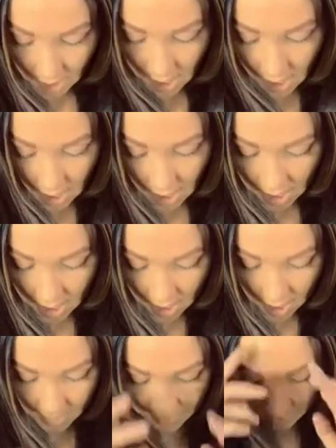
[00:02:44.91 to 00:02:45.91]

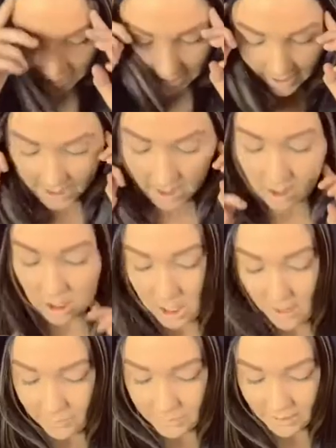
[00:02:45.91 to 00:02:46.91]
Now, a
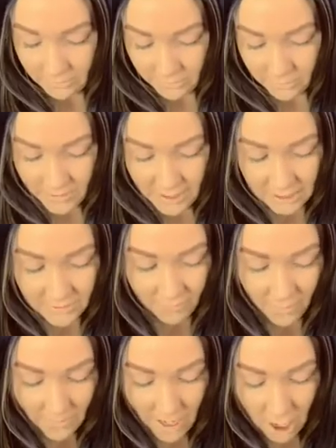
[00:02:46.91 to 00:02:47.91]
couple other things
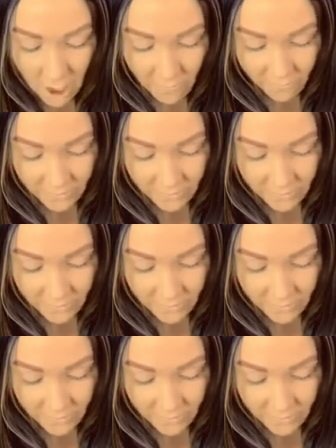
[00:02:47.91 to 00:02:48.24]
from e.l.f.